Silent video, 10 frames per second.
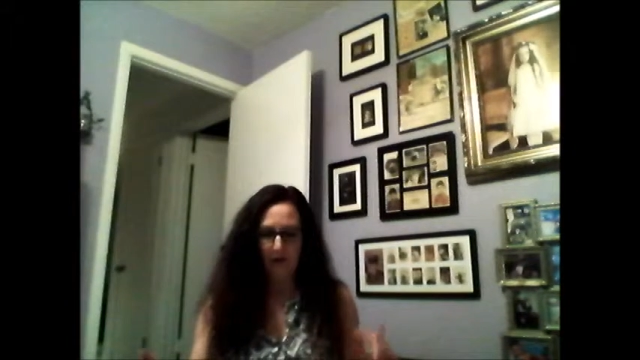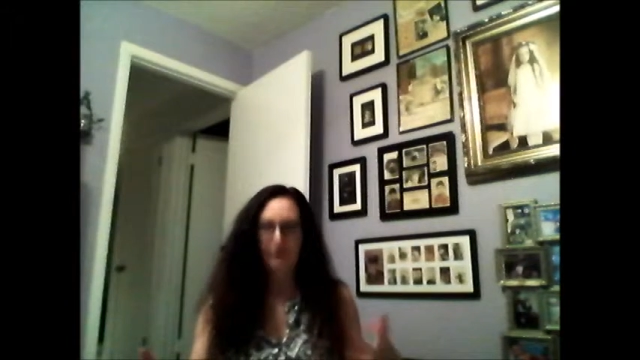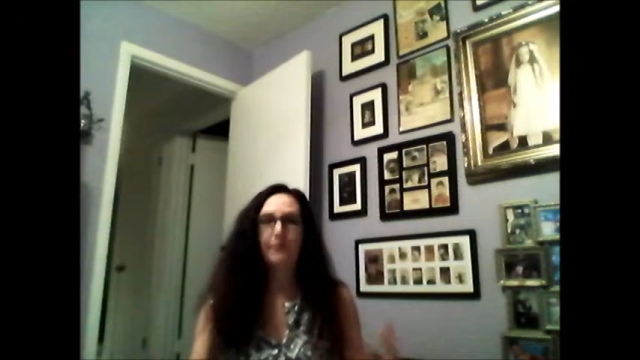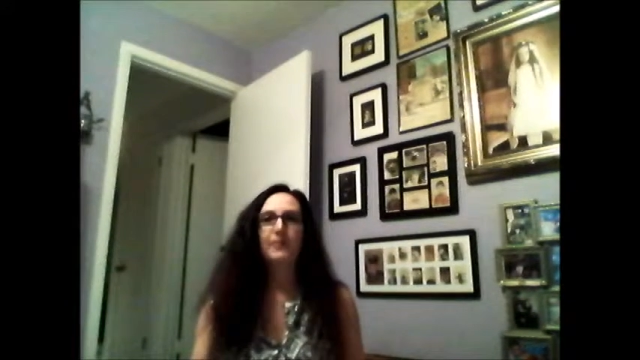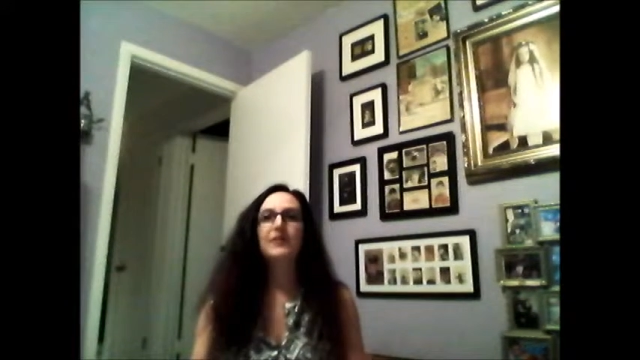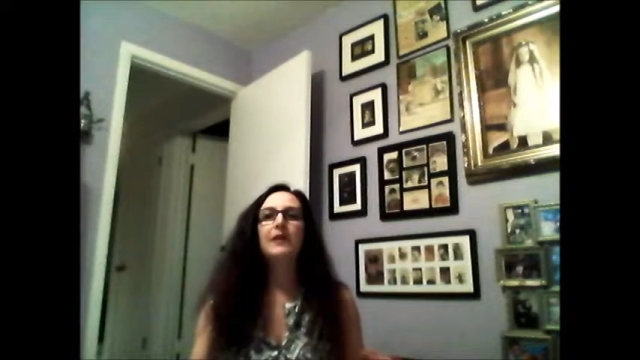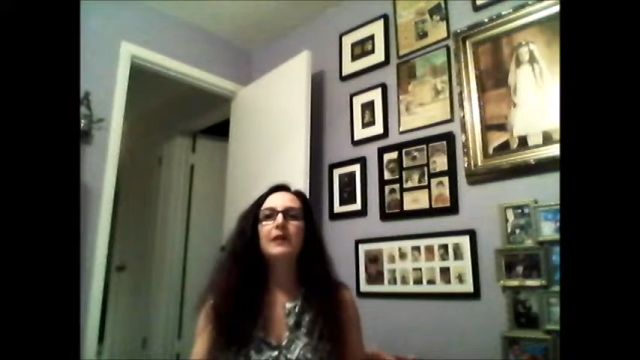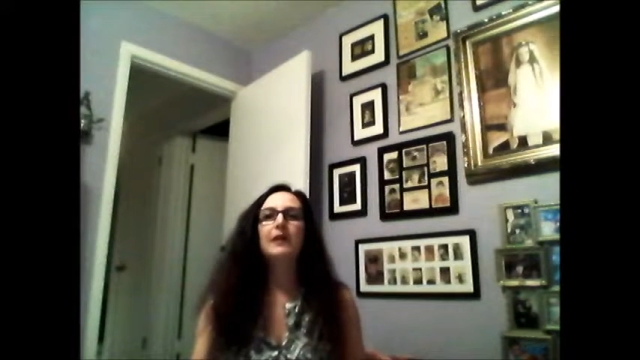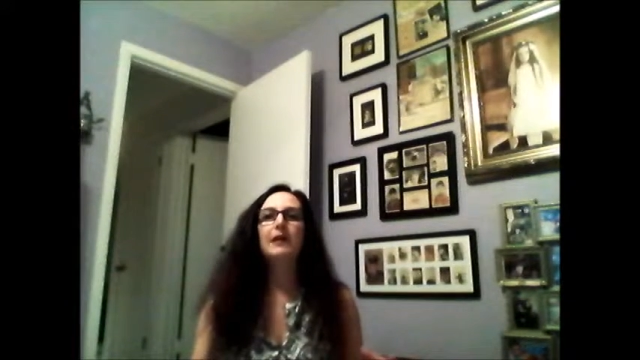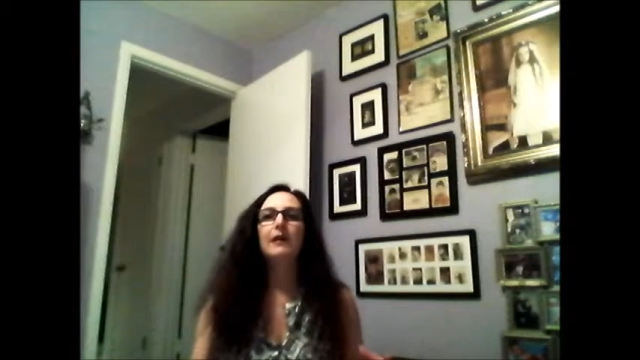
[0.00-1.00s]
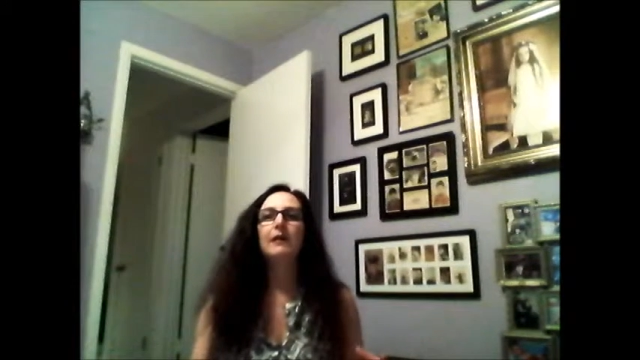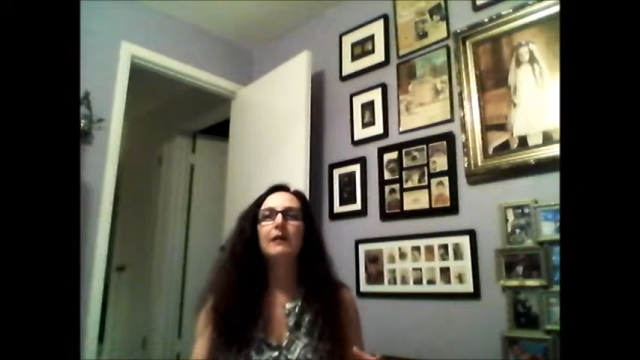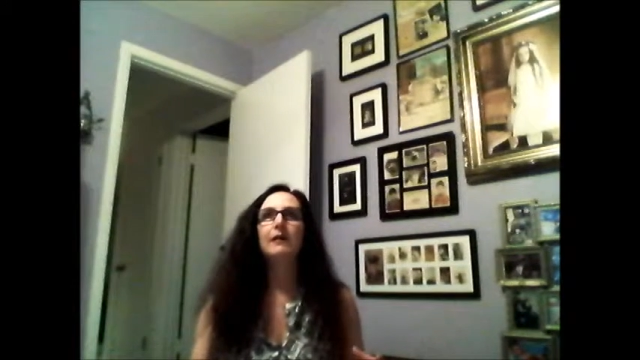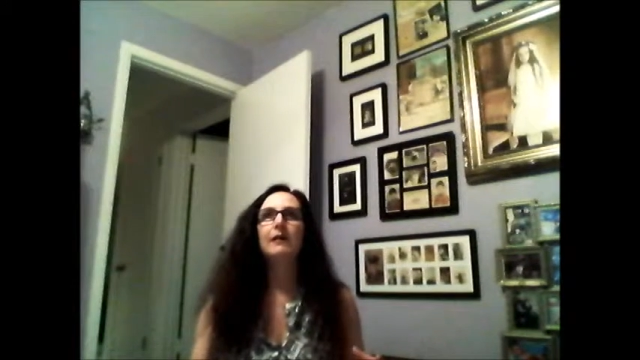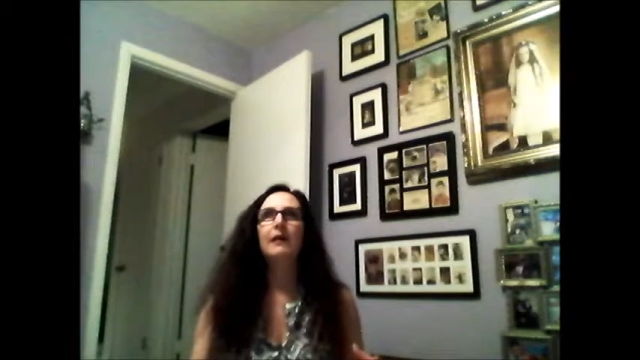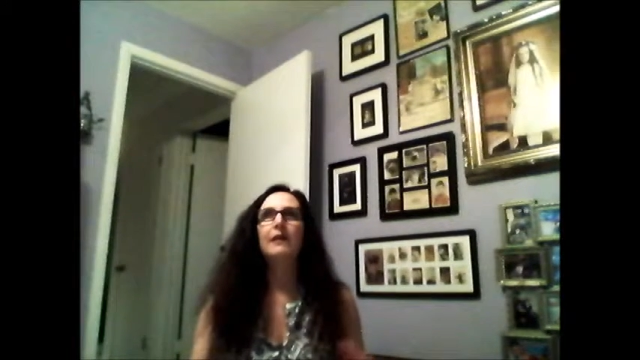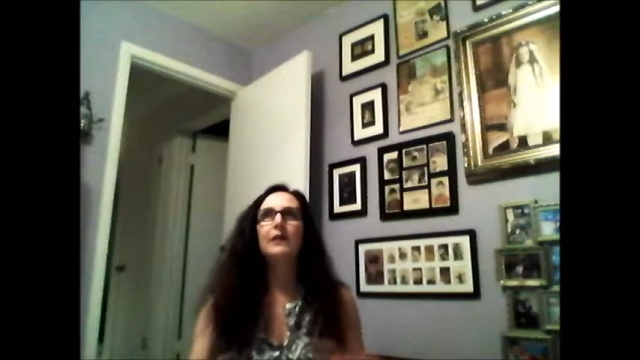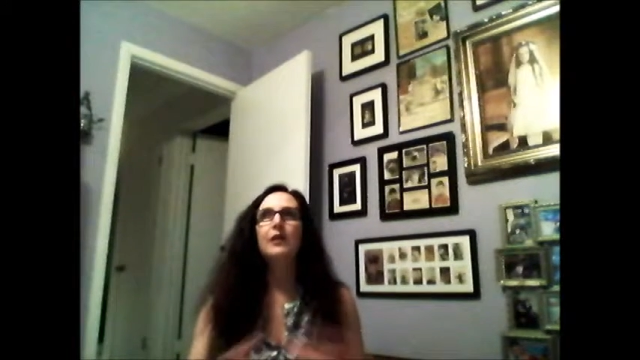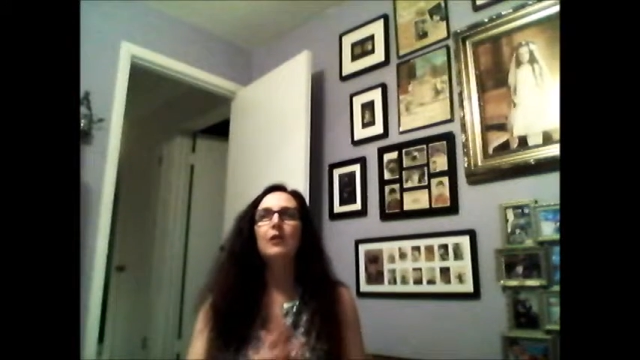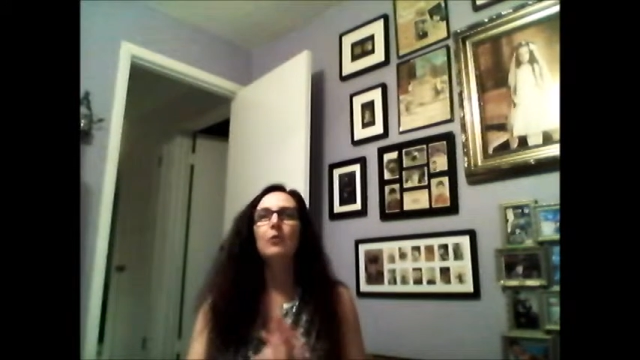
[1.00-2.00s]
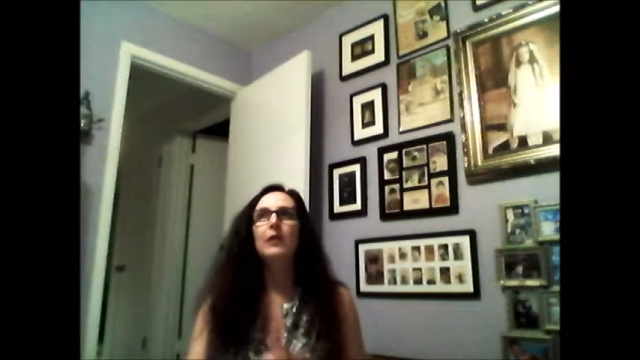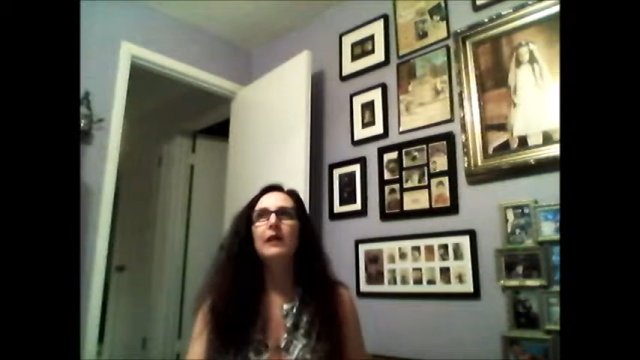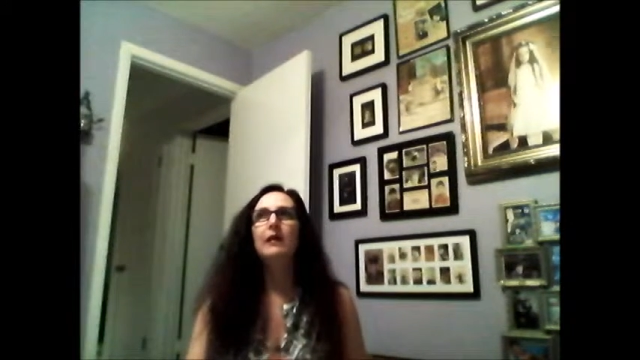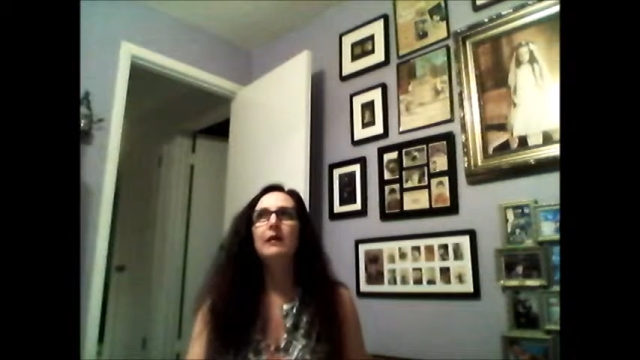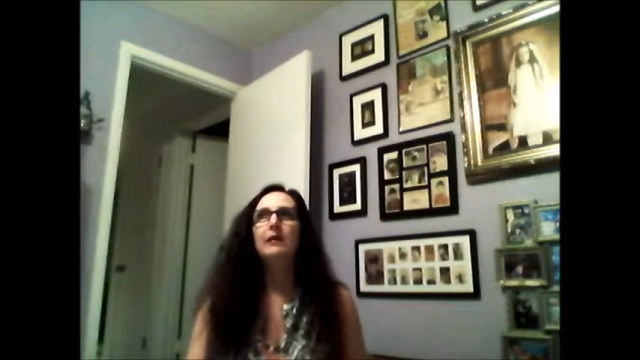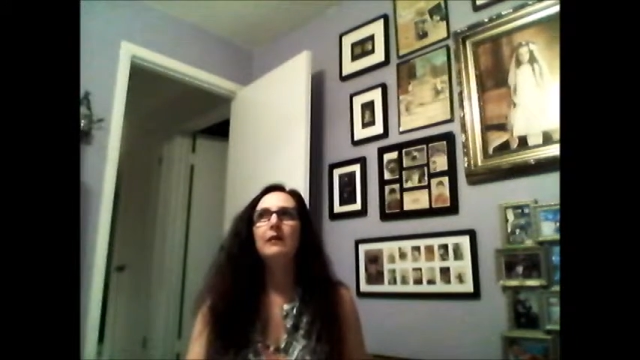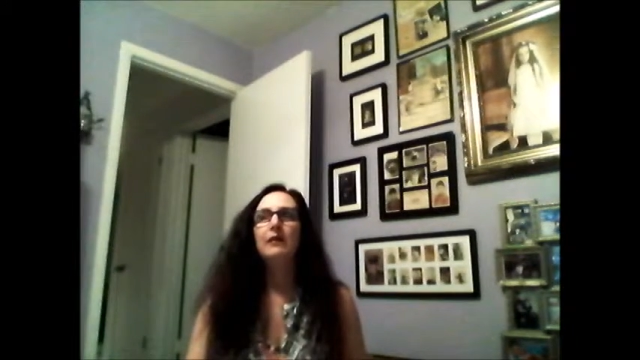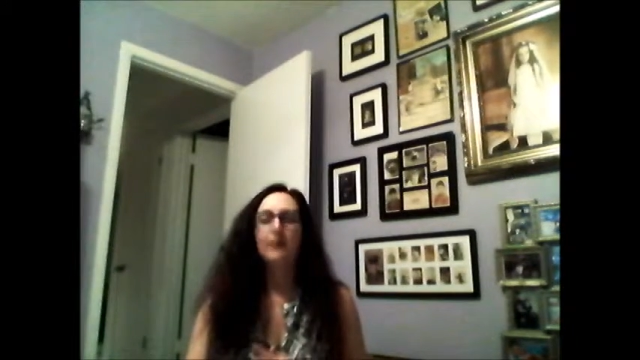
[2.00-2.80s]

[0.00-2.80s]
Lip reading: From seeking as a yogi,